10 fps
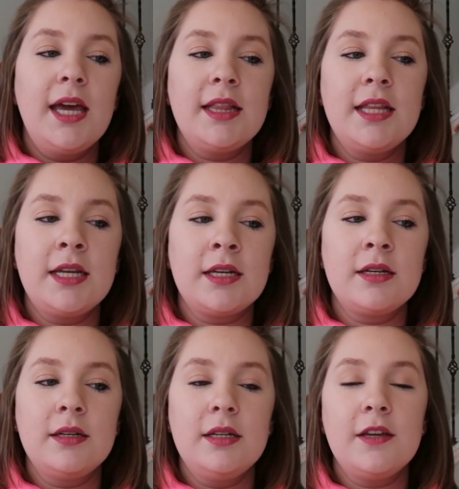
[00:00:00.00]
And
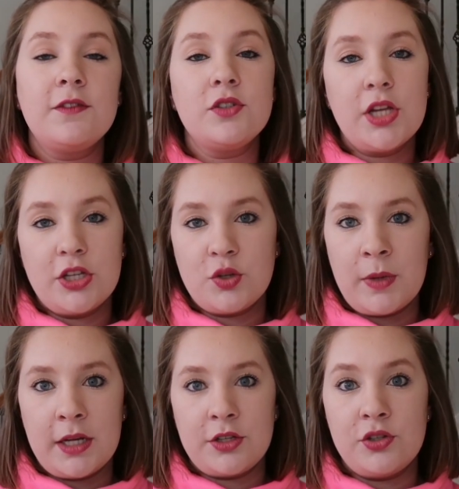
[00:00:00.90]
then if you change your
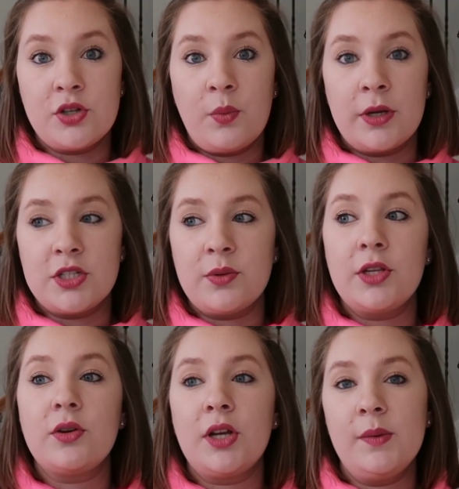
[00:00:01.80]
mind and you don't want to do
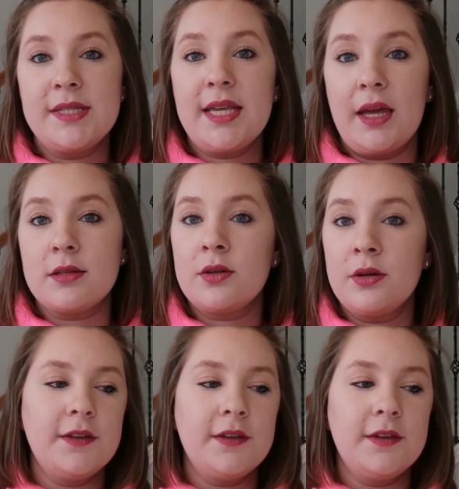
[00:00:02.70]
it, you can always cancel.